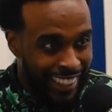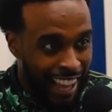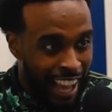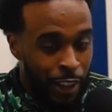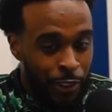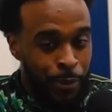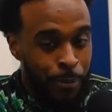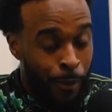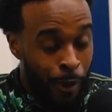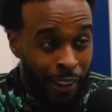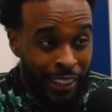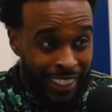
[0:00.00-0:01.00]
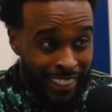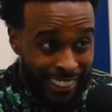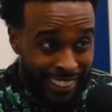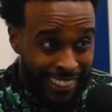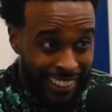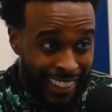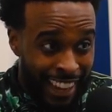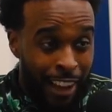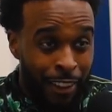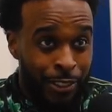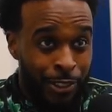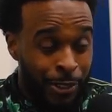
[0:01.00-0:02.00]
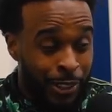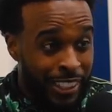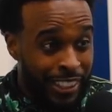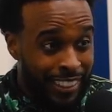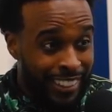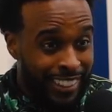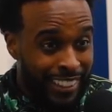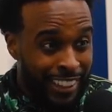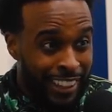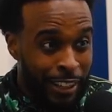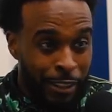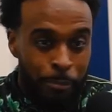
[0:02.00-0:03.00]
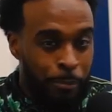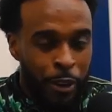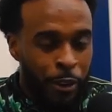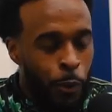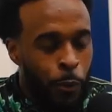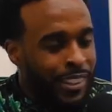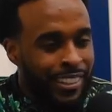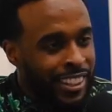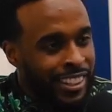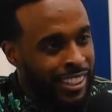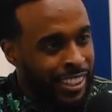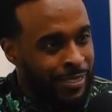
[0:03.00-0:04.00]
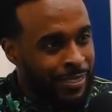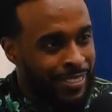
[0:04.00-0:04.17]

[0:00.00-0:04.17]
How small he is and how short he is. But no one's touching him.